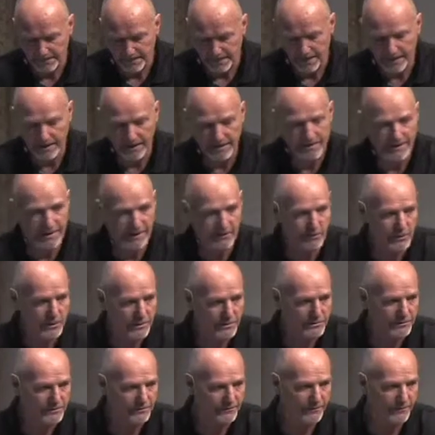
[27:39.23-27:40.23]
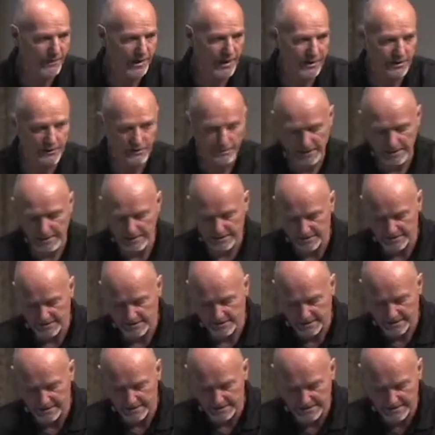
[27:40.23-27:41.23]
uh, that we're to follow his
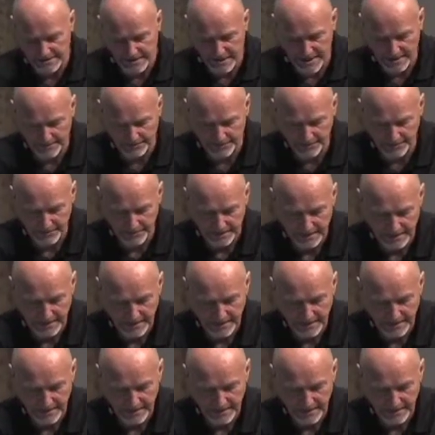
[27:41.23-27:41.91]
example.